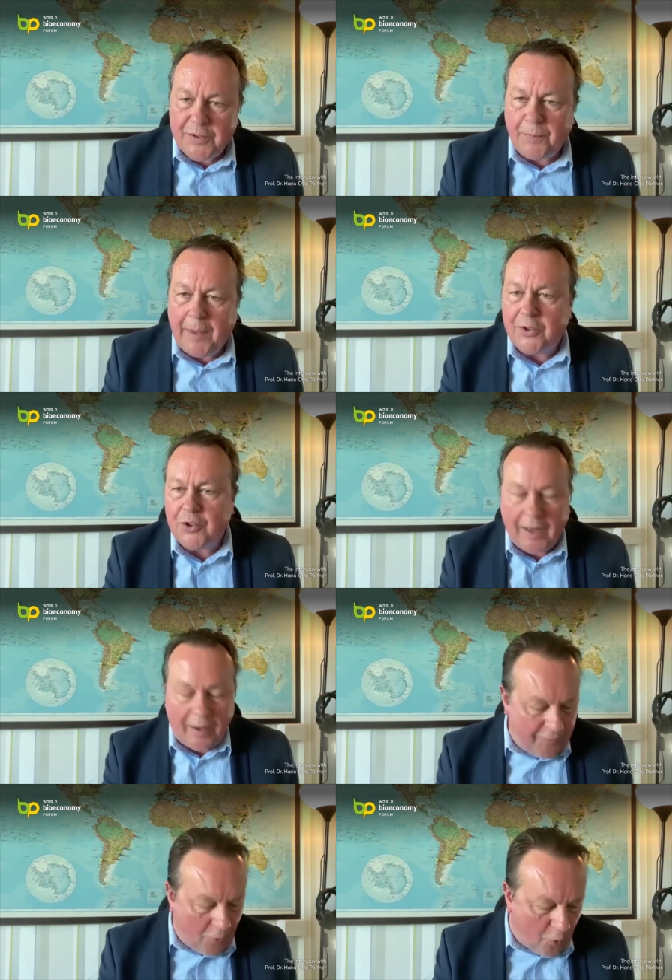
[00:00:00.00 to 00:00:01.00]
speech at our
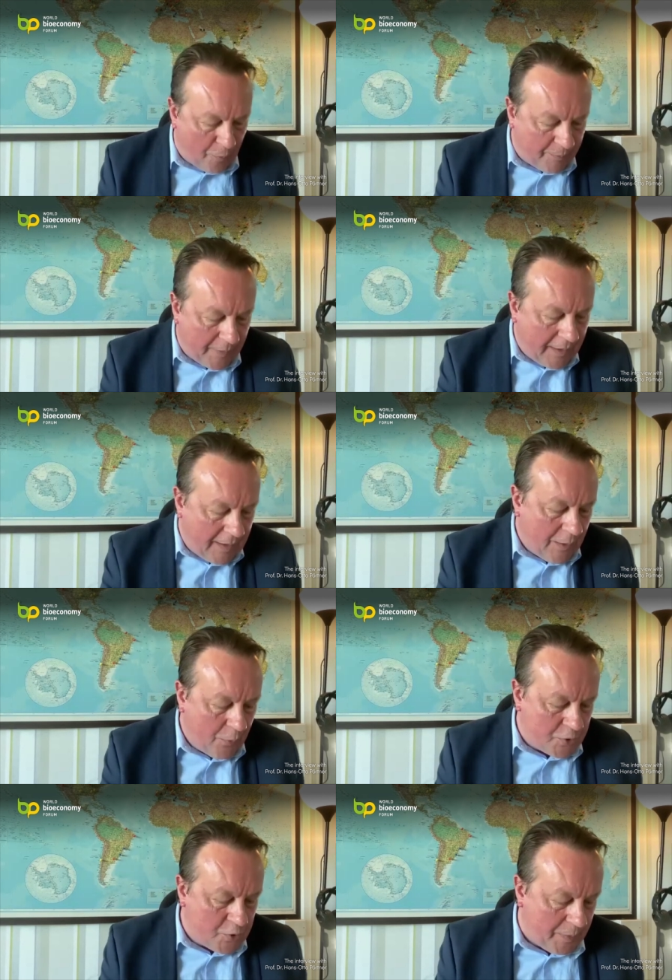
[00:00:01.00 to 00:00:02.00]
forum,
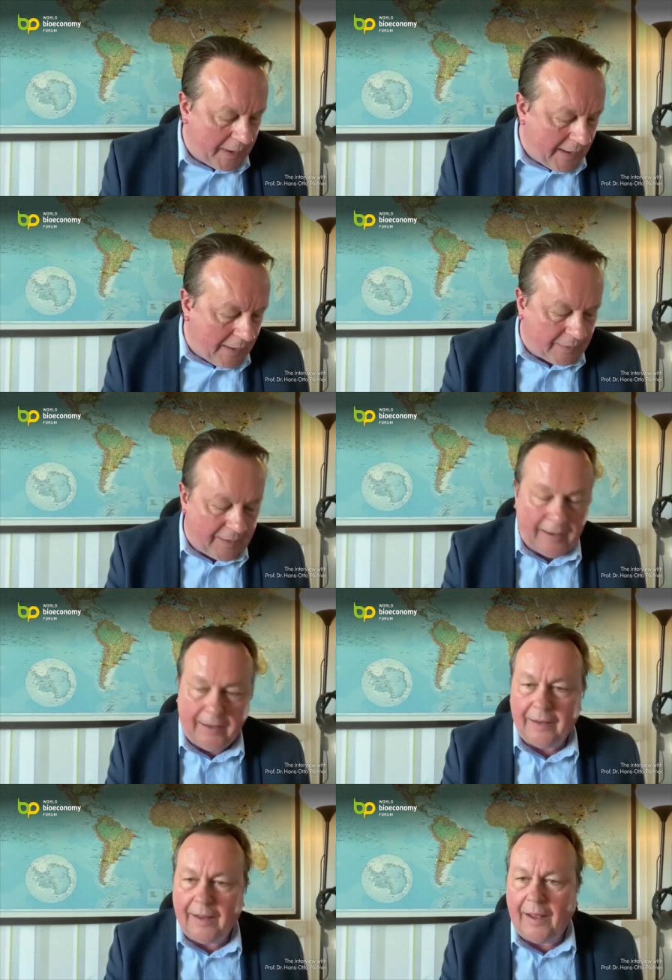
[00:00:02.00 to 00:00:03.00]
which will be held
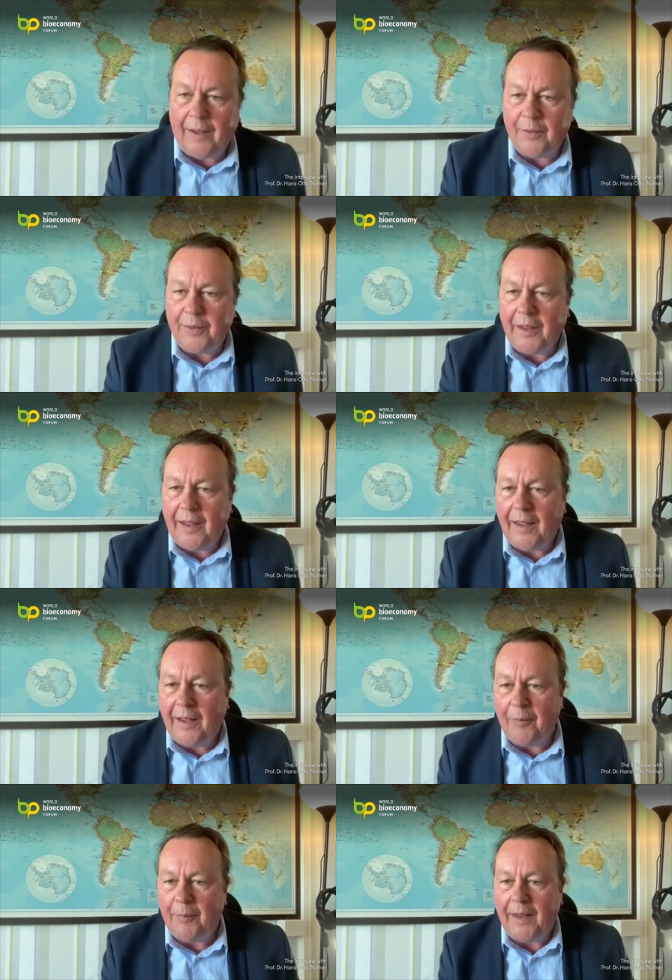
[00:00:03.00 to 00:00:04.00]
in uh, the
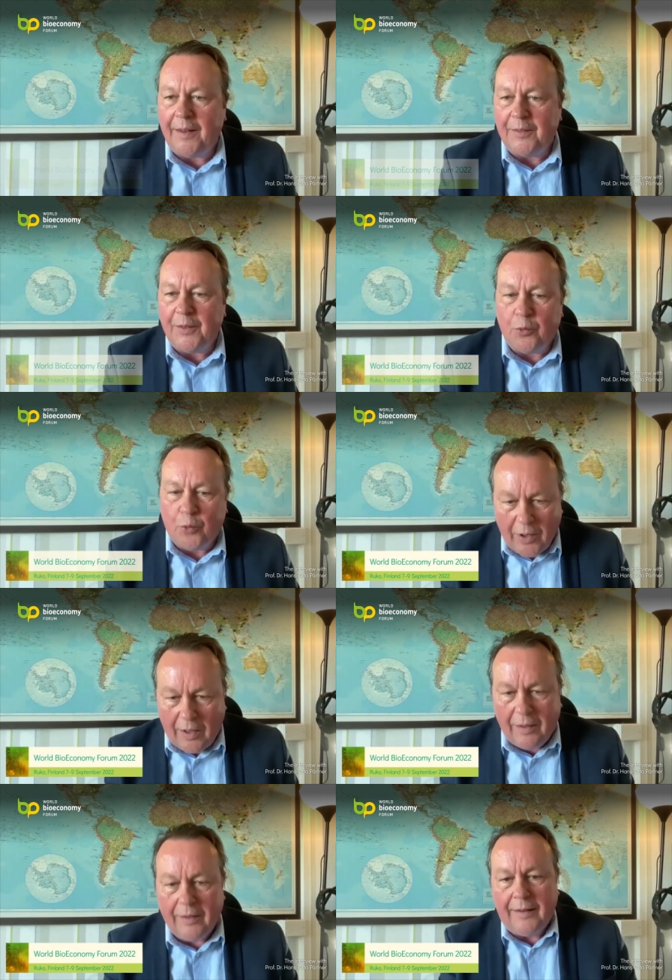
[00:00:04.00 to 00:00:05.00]
um, in
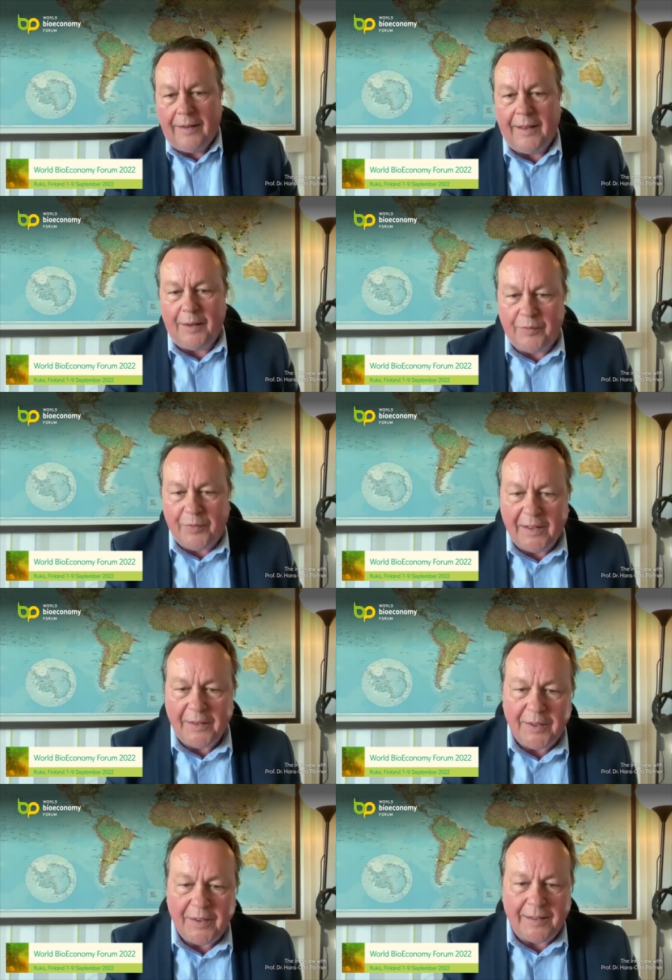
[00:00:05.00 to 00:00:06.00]
Ruka in
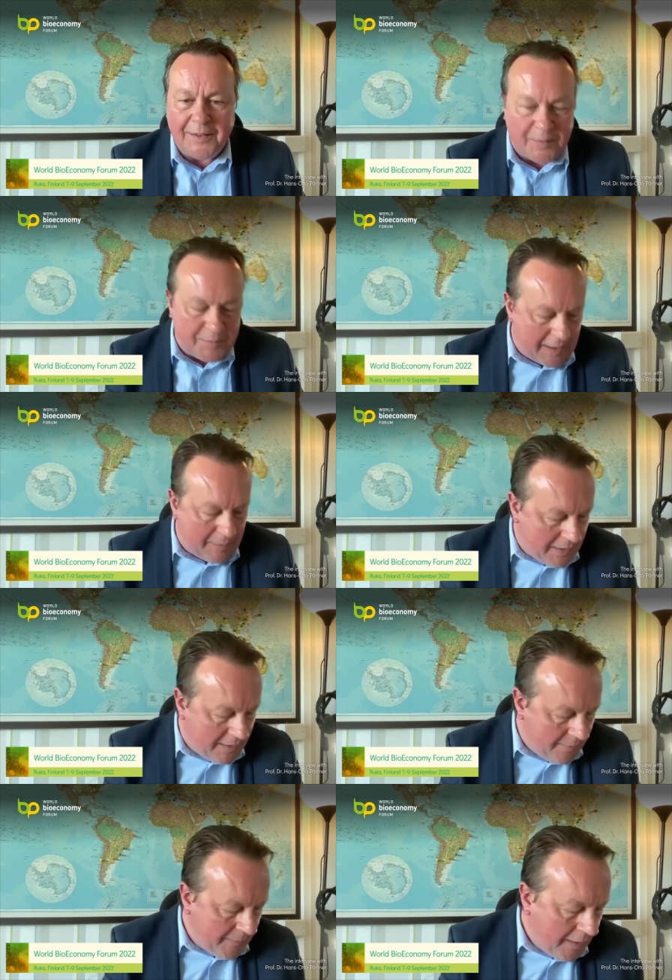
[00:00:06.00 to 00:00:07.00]
Finland in
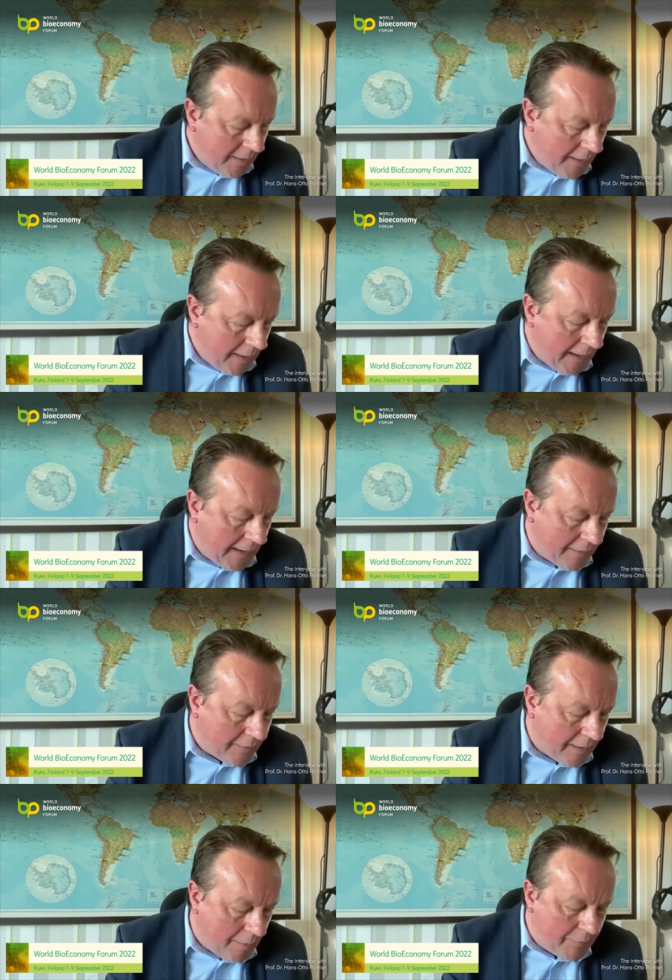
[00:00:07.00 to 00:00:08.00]
September.
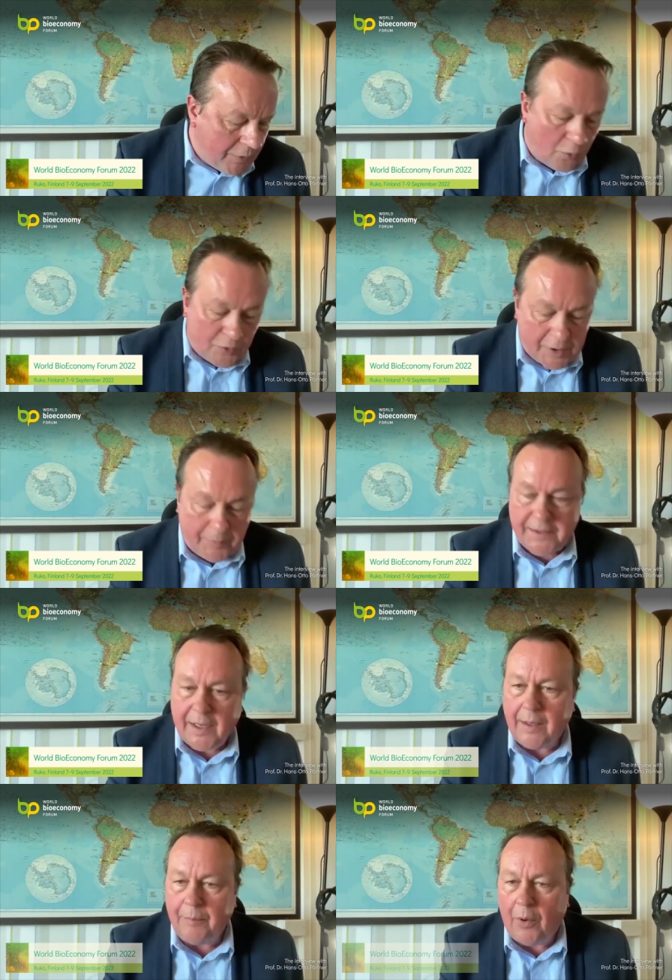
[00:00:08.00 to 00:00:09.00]
And um, you'll also be
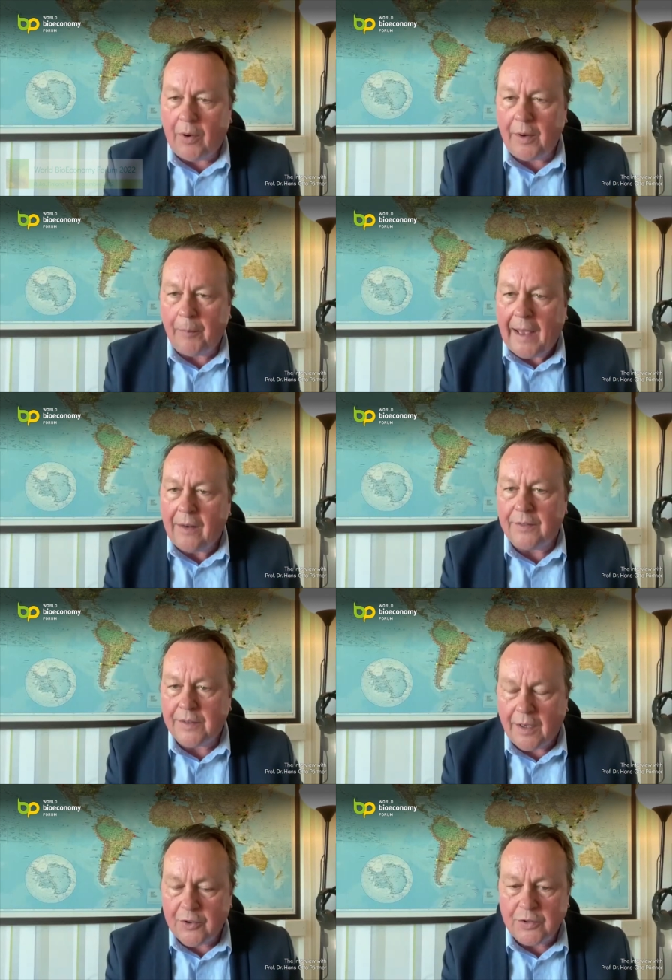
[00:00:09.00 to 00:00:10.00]
taking part in a panel
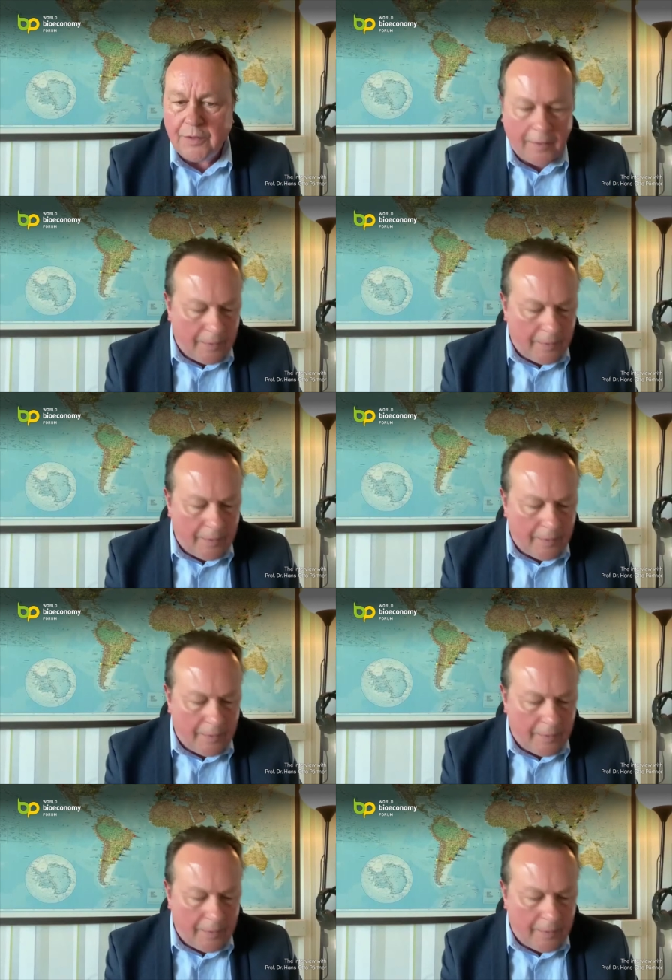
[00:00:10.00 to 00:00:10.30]
discussion.